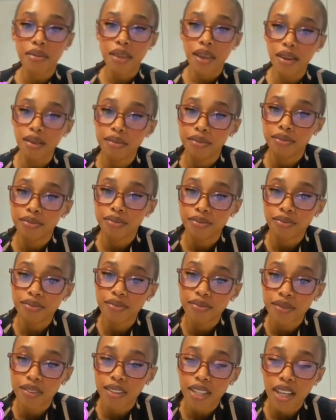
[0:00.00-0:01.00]
Yeah,
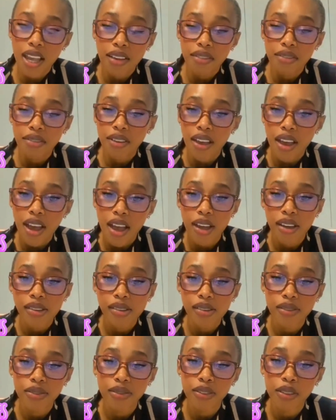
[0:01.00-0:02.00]
so if you
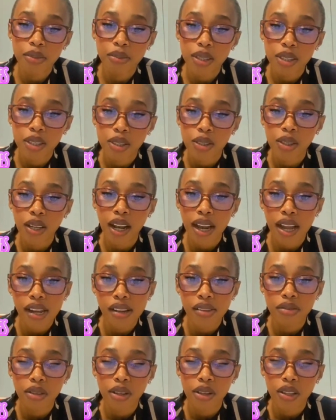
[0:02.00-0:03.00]
have, you must do it
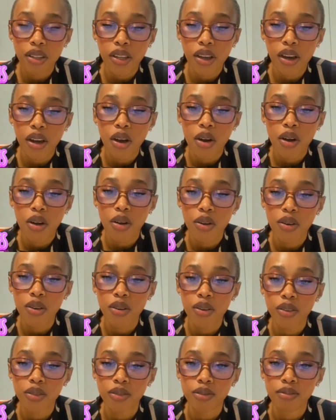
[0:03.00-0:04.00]
live when they are
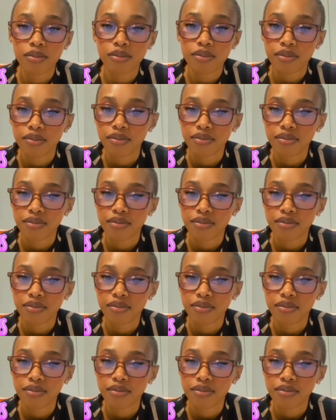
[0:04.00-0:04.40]
home.